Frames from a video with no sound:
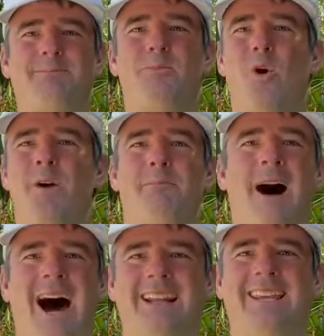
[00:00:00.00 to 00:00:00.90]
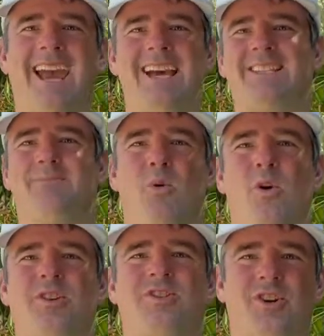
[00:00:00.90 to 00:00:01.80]
more podcasts,
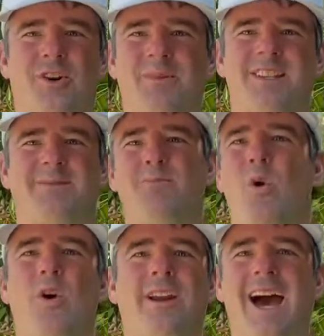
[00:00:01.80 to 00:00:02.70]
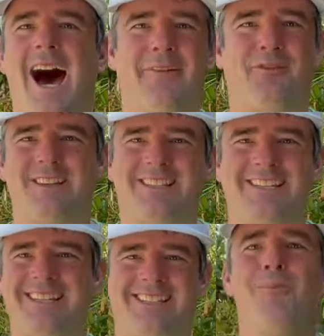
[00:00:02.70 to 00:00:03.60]
more sermons, more
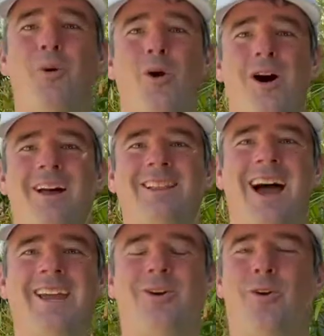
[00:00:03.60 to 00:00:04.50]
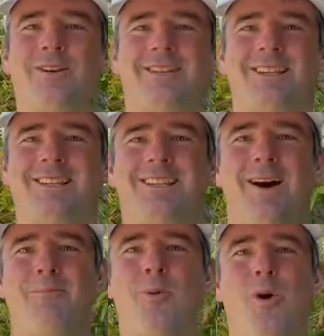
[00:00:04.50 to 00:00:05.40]
conferences, more online courses,
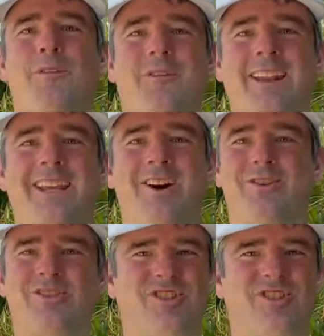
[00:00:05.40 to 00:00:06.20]
more videos,